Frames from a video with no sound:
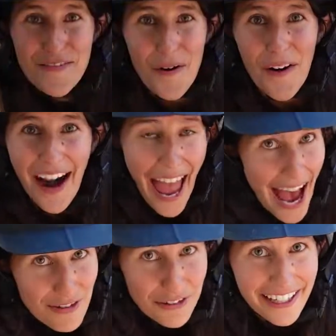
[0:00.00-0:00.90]
For
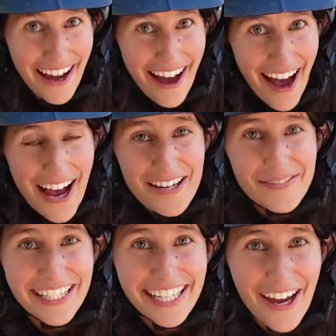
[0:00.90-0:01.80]
Africa, I am
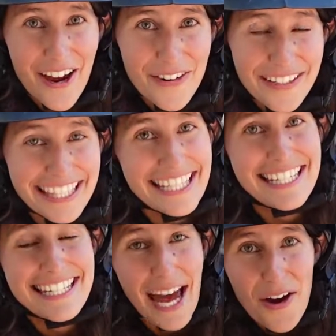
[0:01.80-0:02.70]
gonna go with the
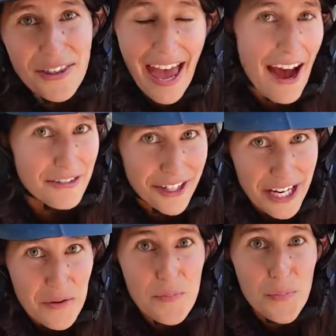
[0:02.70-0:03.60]
South
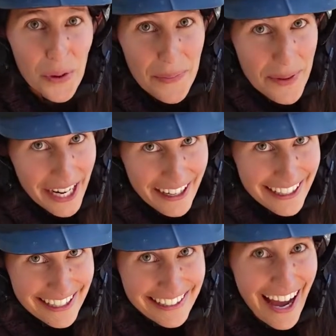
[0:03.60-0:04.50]
African
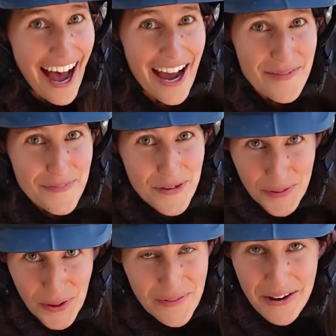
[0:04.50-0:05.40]
Boerperd. I'm
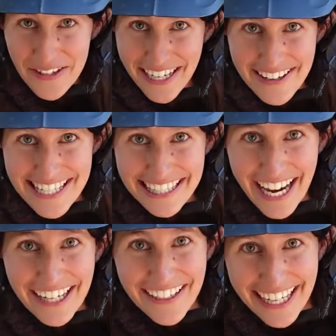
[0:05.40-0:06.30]
sure I'm not pronouncing
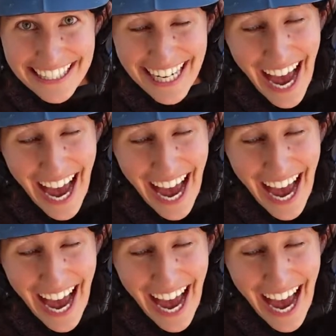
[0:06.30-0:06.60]
that correctly